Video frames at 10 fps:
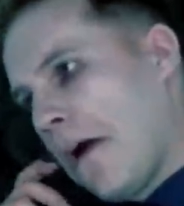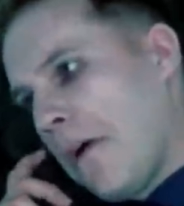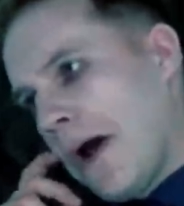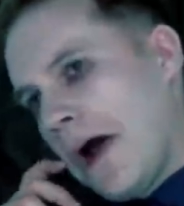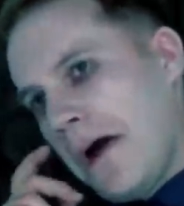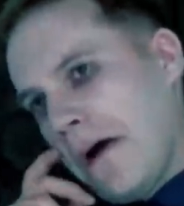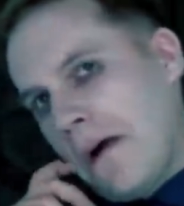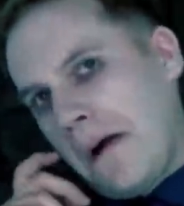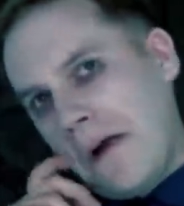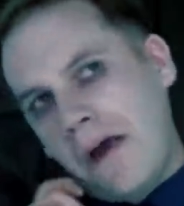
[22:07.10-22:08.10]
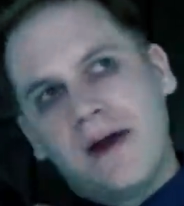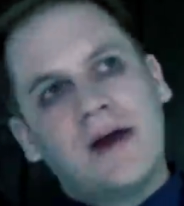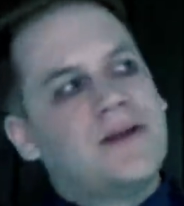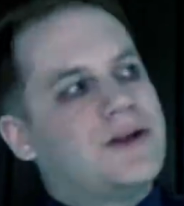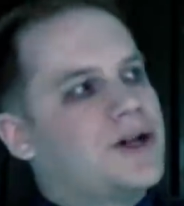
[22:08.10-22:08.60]
Well,
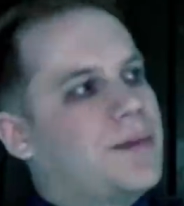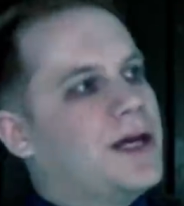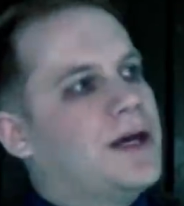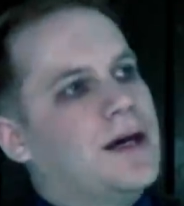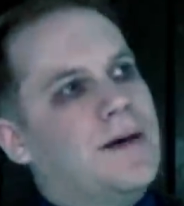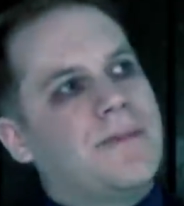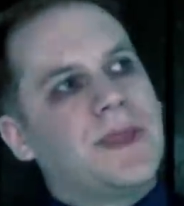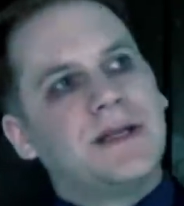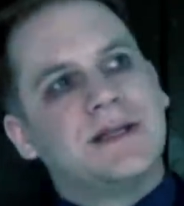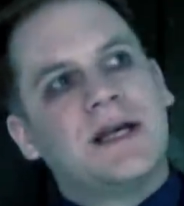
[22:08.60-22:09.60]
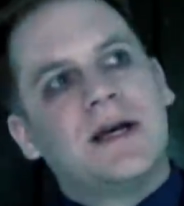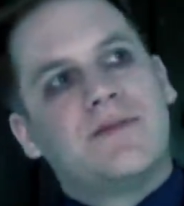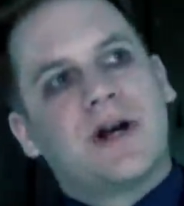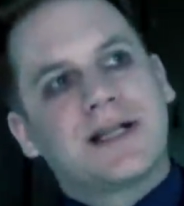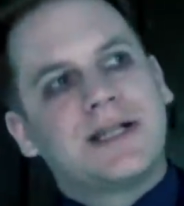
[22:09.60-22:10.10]
the Tremere, these
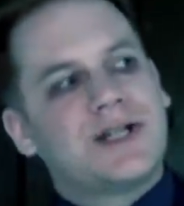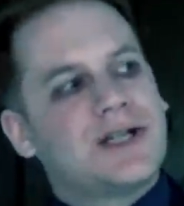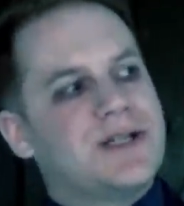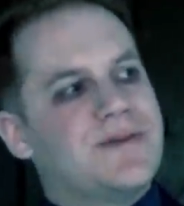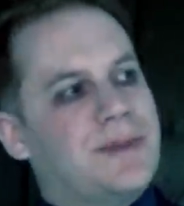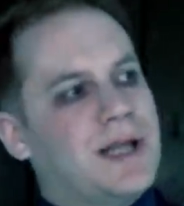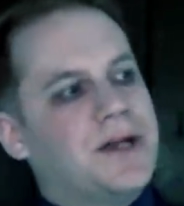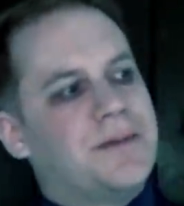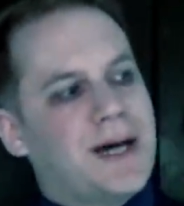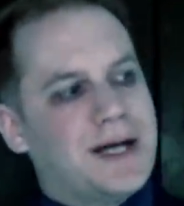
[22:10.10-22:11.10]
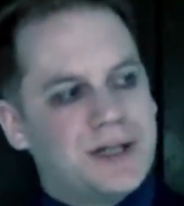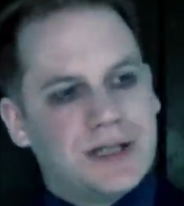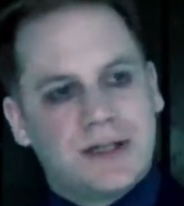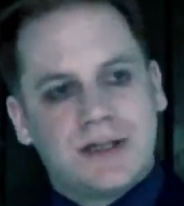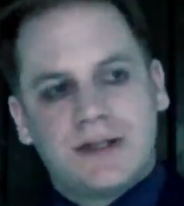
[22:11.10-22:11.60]
practitioners of blood
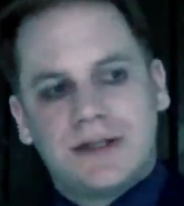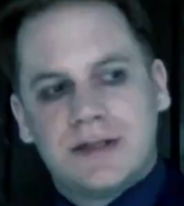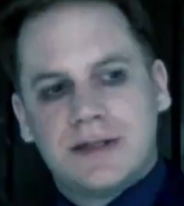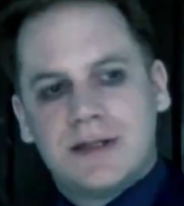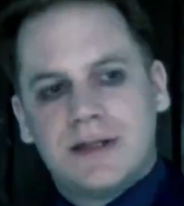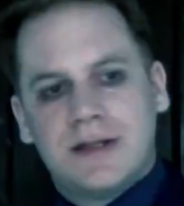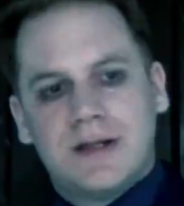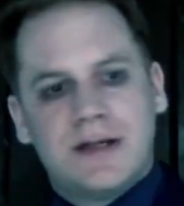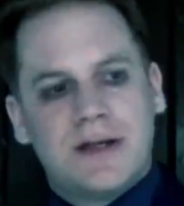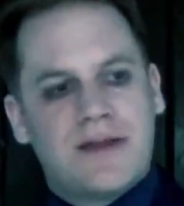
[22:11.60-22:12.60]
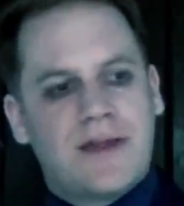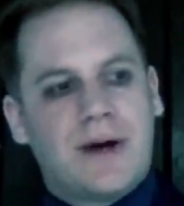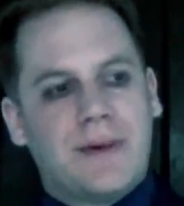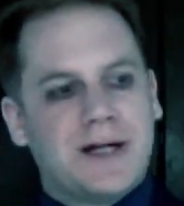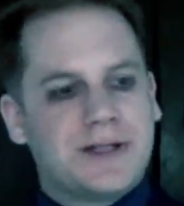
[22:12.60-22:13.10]
magic,
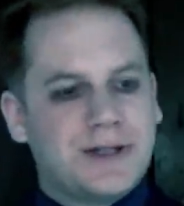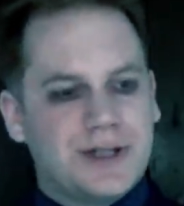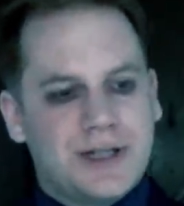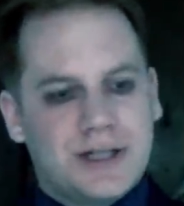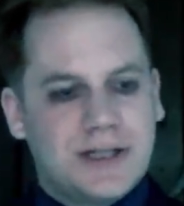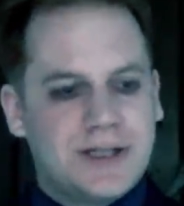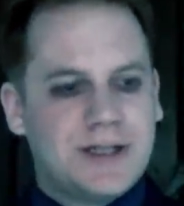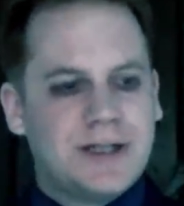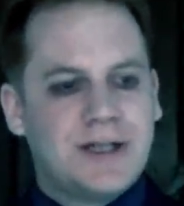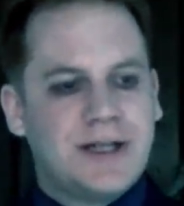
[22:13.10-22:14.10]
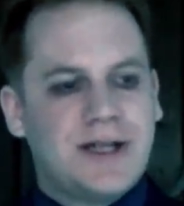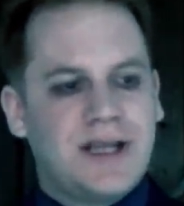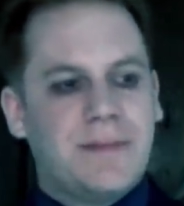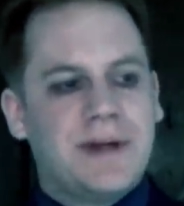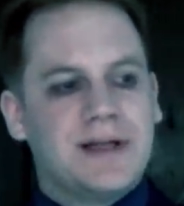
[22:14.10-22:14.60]
thaumaturgy,
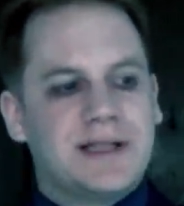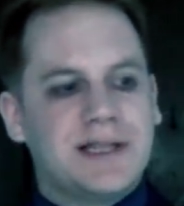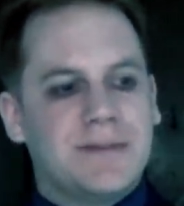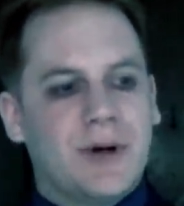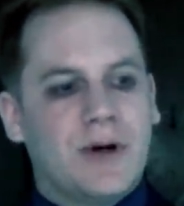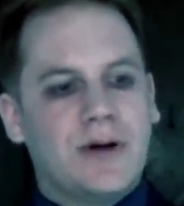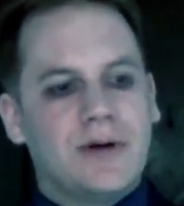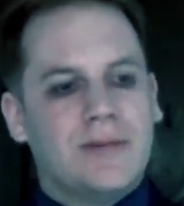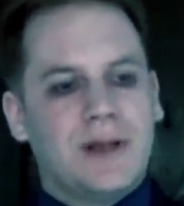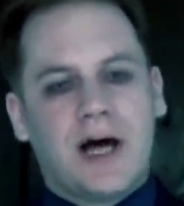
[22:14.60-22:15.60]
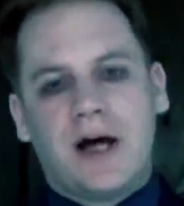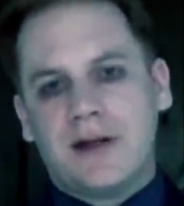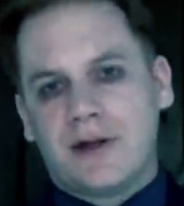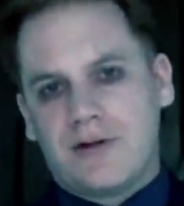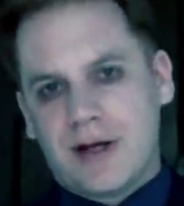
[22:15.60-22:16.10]
the ability to boil blood
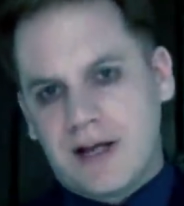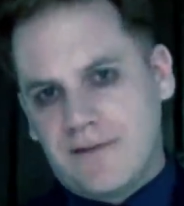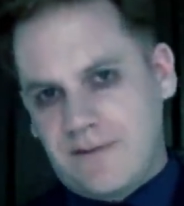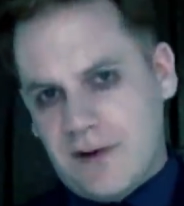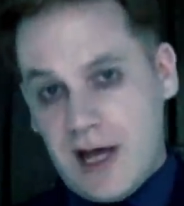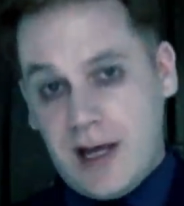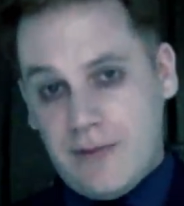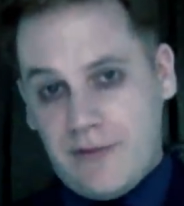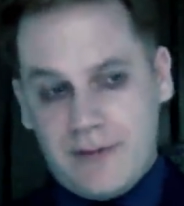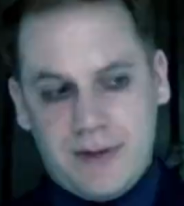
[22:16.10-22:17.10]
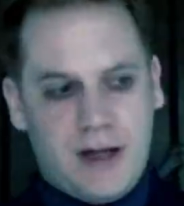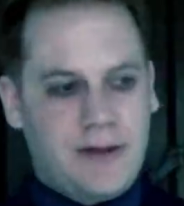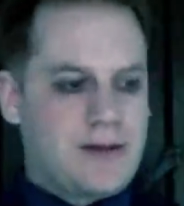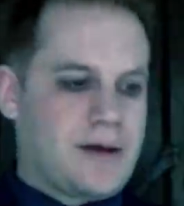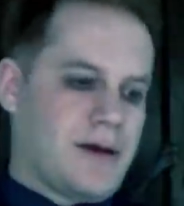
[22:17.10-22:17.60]
and create flame from
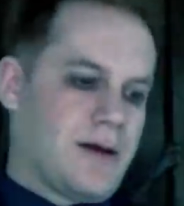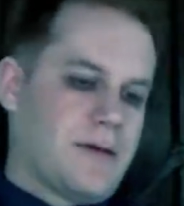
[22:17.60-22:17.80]
nothing,